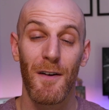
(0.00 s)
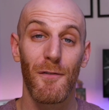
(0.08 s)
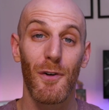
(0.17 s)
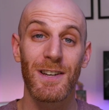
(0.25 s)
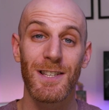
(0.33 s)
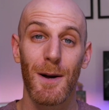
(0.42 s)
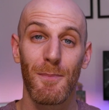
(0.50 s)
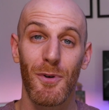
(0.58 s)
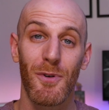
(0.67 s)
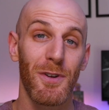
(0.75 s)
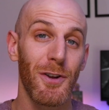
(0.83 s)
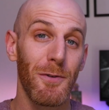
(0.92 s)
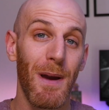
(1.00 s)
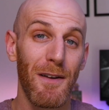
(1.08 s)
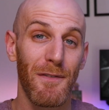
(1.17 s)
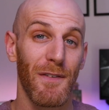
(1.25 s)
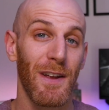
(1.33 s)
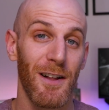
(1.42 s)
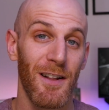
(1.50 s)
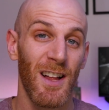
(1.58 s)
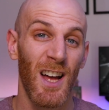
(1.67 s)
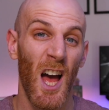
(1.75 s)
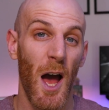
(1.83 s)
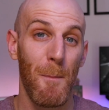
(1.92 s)
For example, you may feel
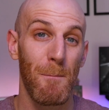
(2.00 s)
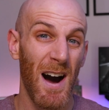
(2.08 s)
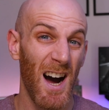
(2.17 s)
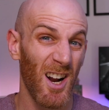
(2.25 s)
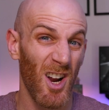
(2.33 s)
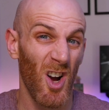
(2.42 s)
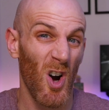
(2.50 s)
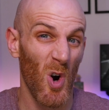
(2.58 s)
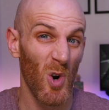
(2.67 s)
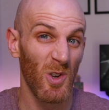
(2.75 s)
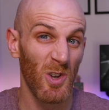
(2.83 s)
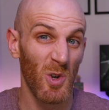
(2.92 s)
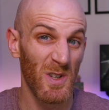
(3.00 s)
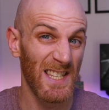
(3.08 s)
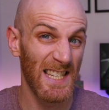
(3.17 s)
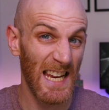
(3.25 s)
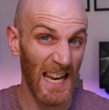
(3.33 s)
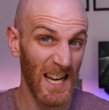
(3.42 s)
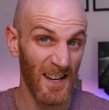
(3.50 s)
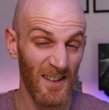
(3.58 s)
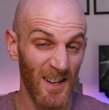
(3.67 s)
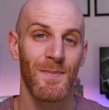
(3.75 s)
a bug on your skin.